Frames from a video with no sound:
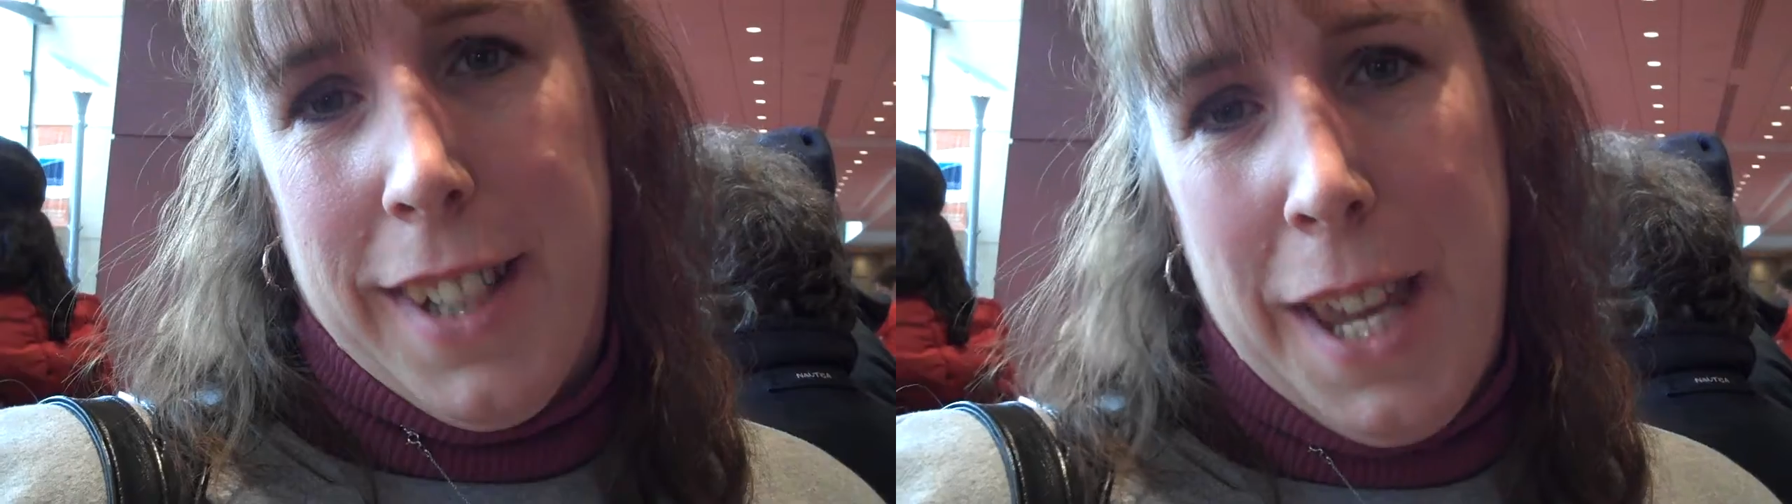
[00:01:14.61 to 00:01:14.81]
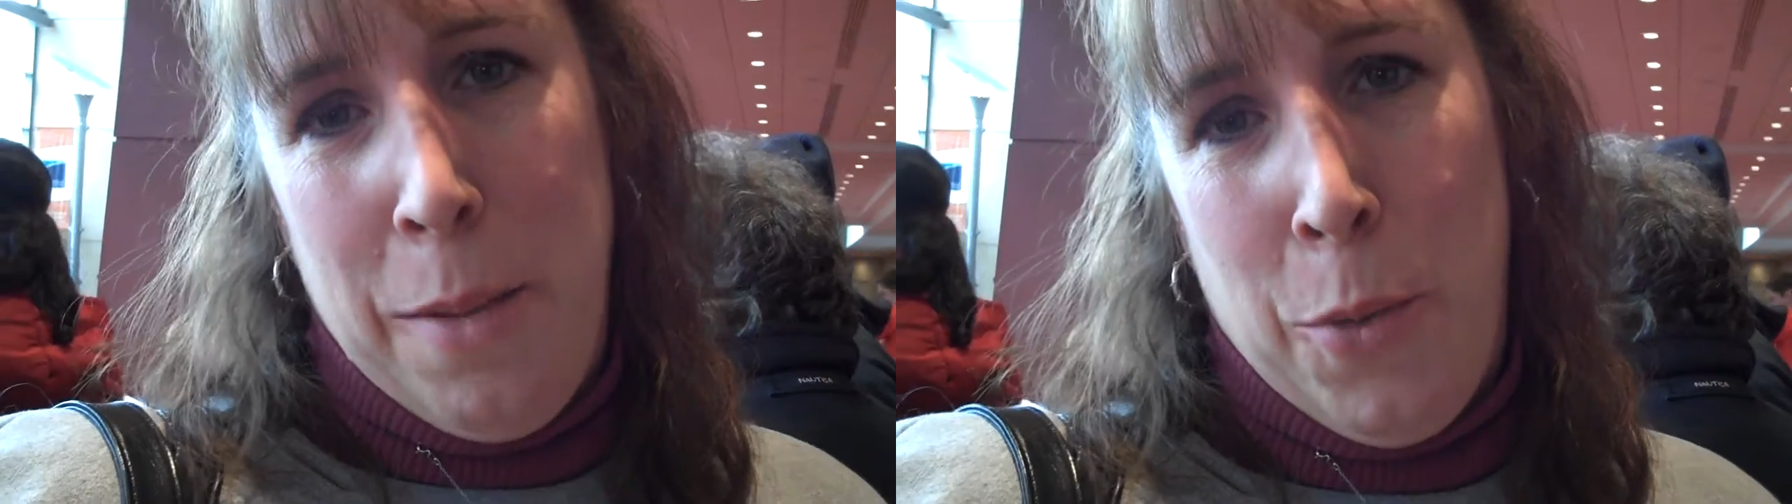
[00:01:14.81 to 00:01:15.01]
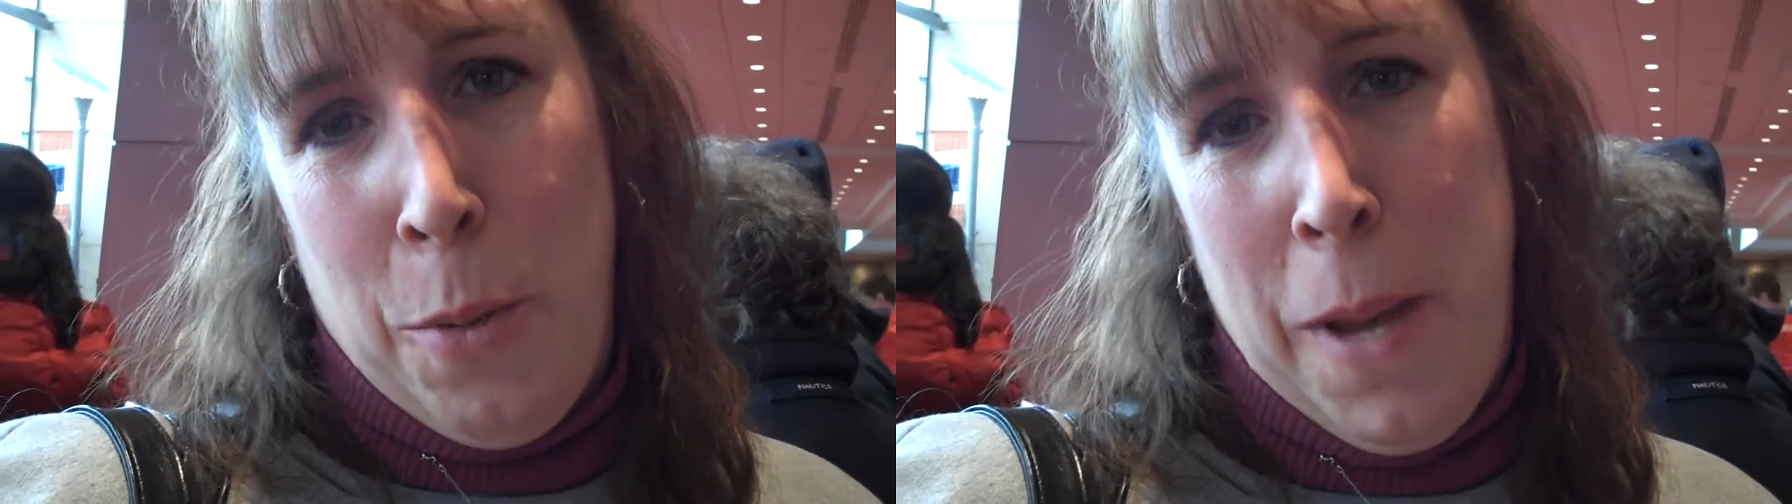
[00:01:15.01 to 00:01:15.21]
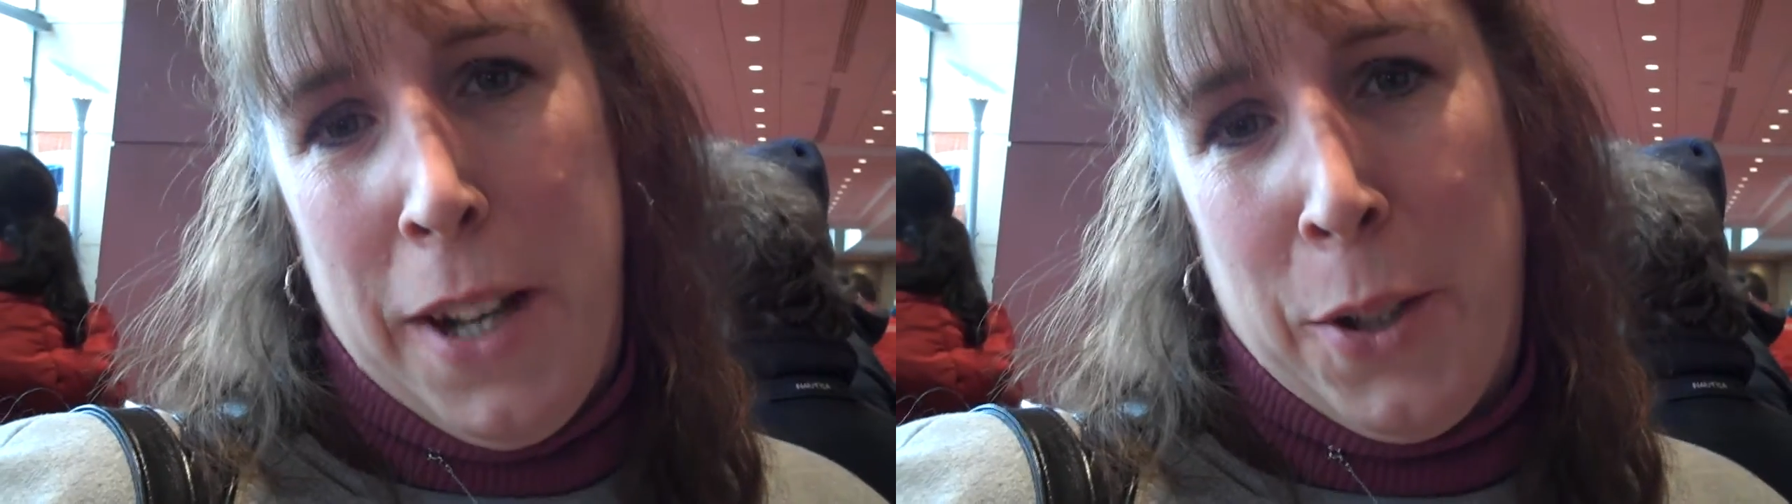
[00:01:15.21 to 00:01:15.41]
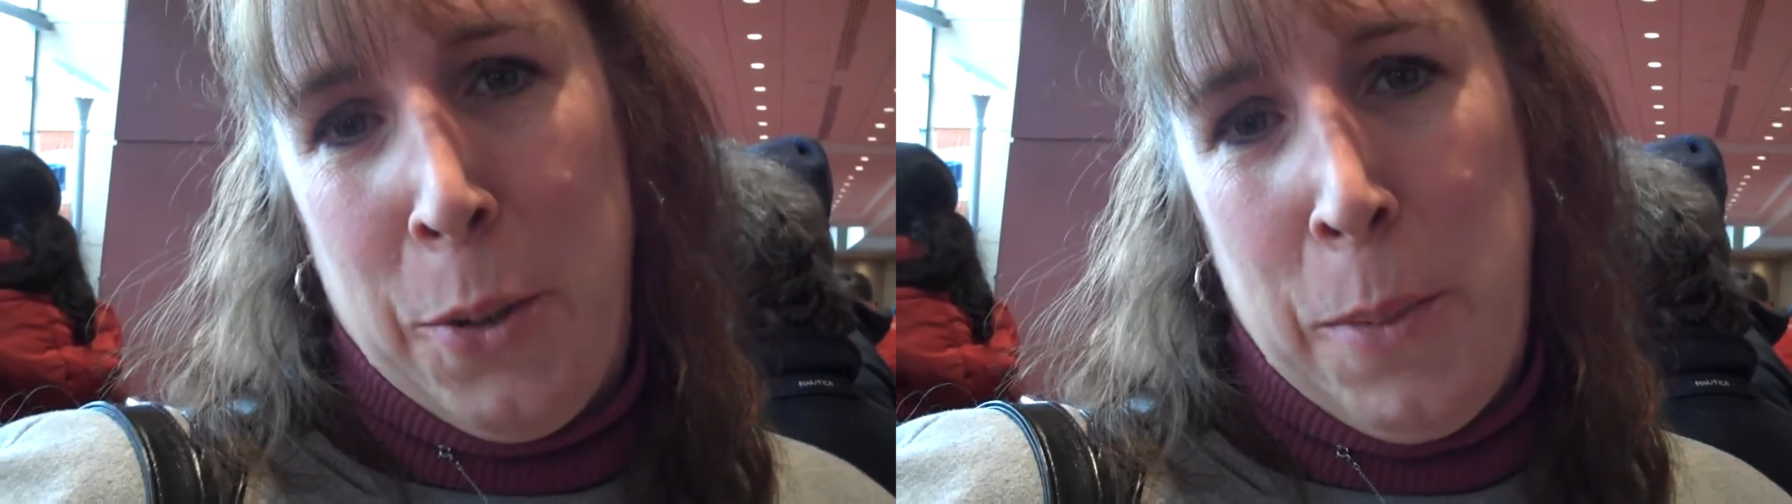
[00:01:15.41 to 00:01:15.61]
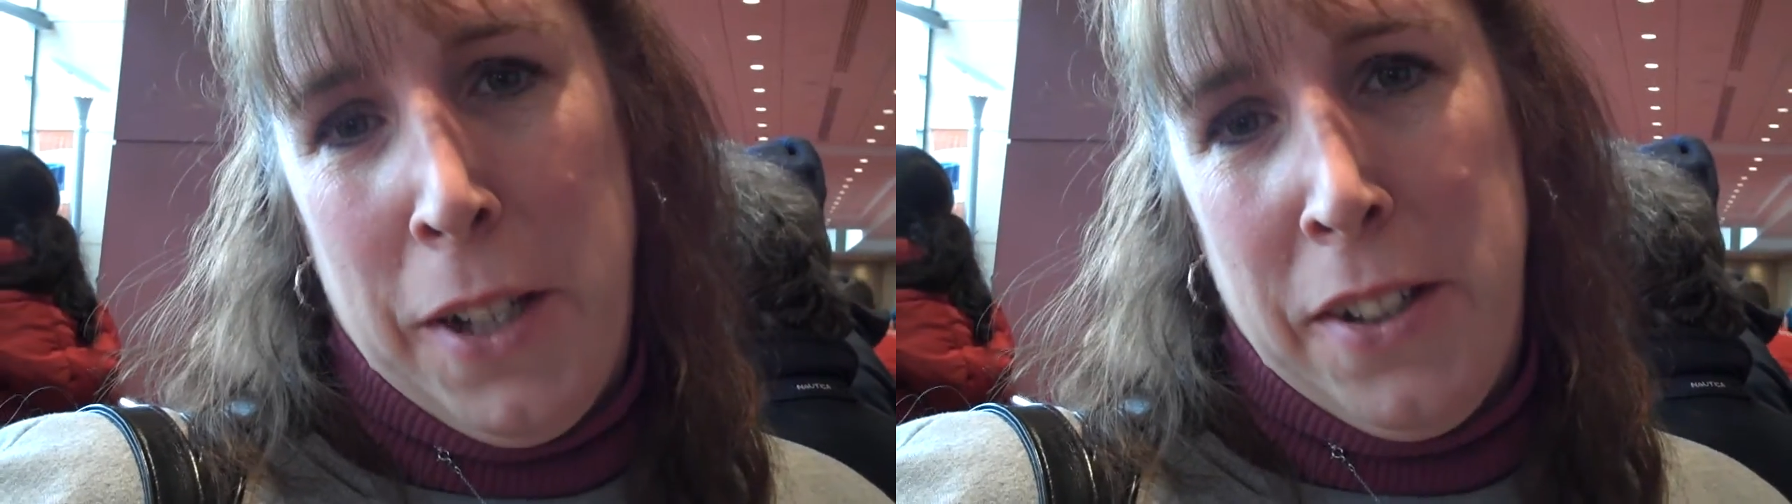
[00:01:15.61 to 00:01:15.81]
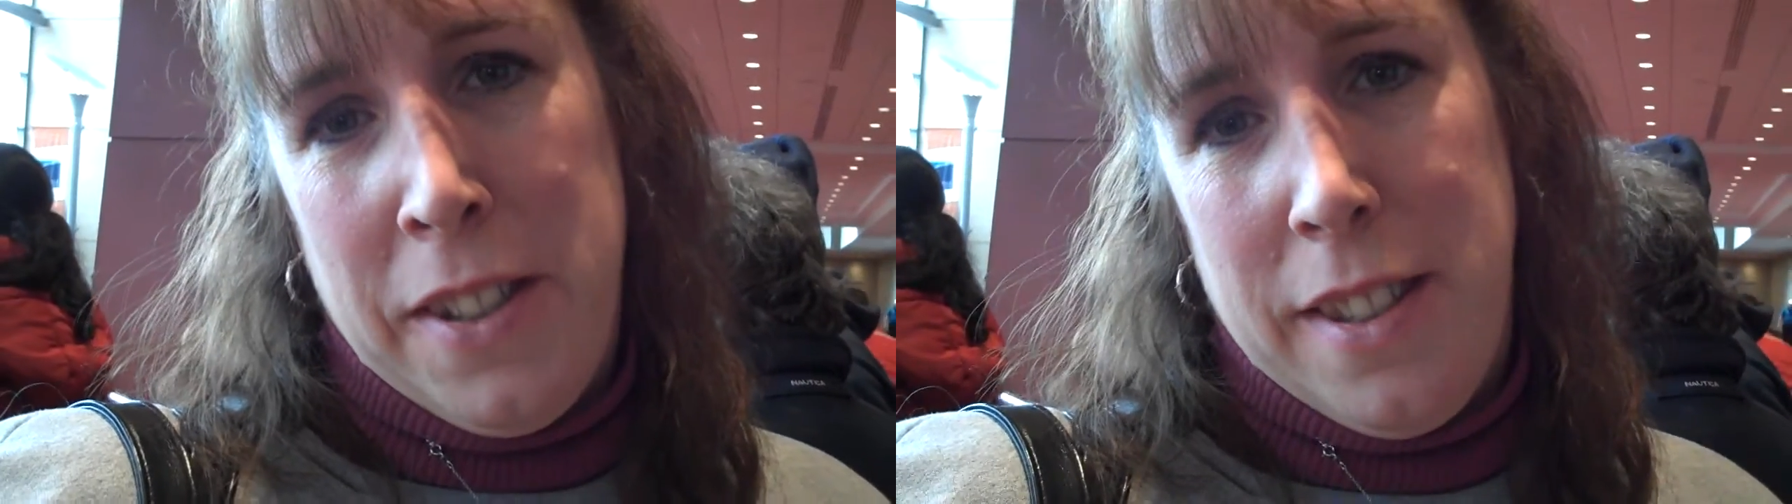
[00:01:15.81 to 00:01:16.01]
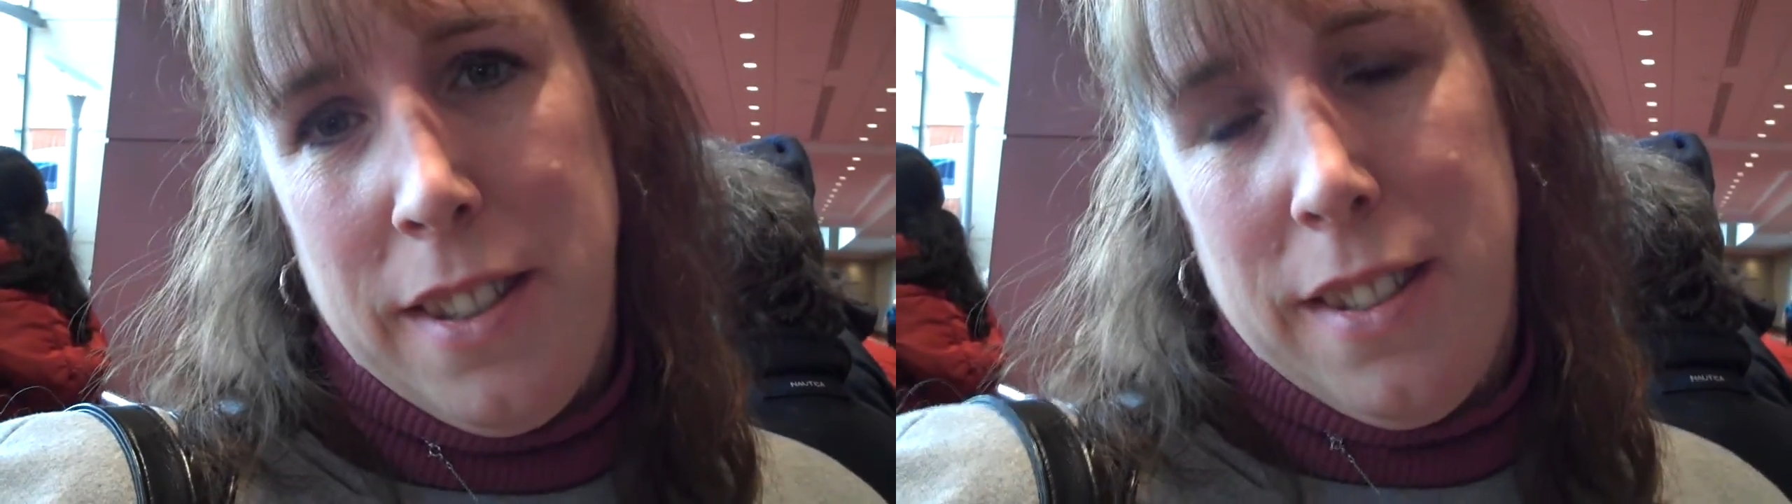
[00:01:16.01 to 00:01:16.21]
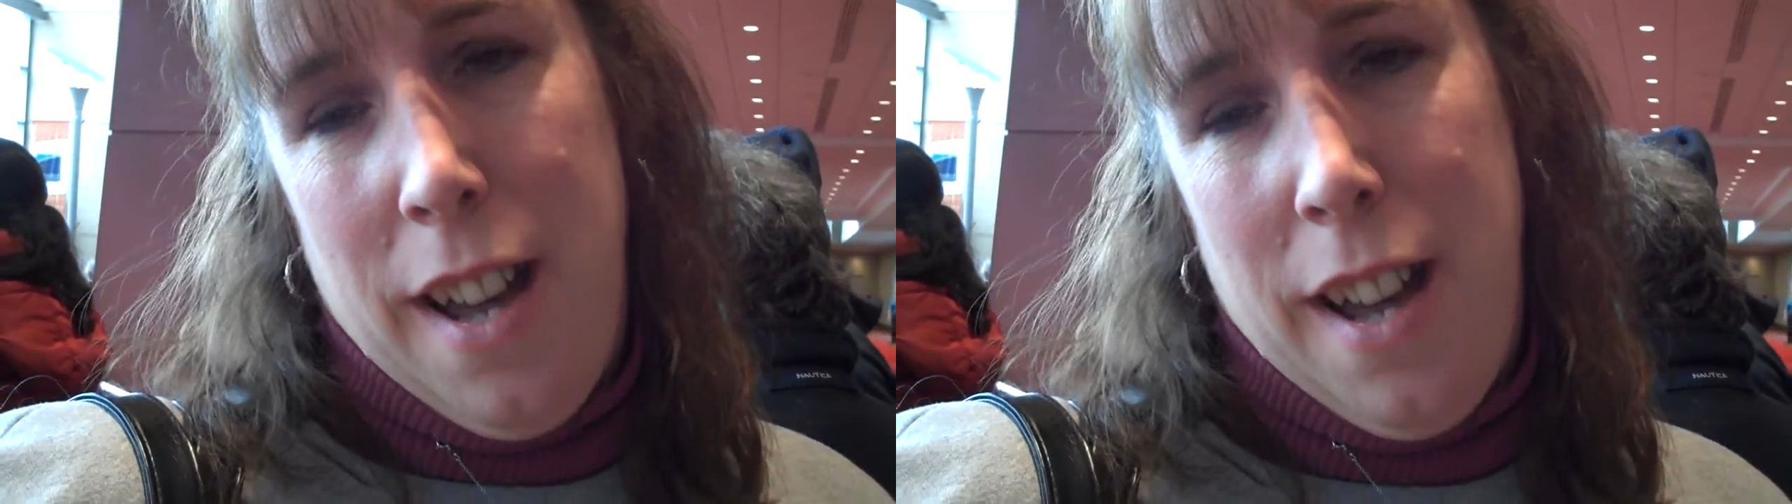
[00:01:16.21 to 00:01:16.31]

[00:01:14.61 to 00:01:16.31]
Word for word: getting more medical bills.